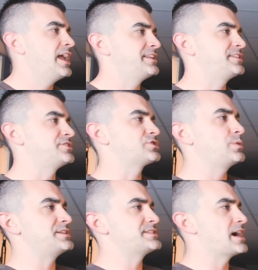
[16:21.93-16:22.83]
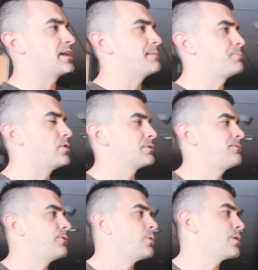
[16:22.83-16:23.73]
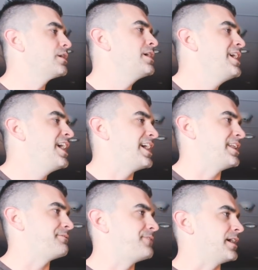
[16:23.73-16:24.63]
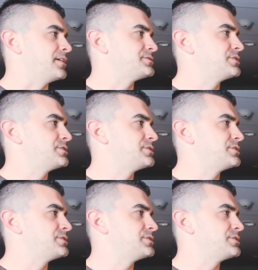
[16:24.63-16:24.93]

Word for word: It did the squeeze out up over 4, and it failed.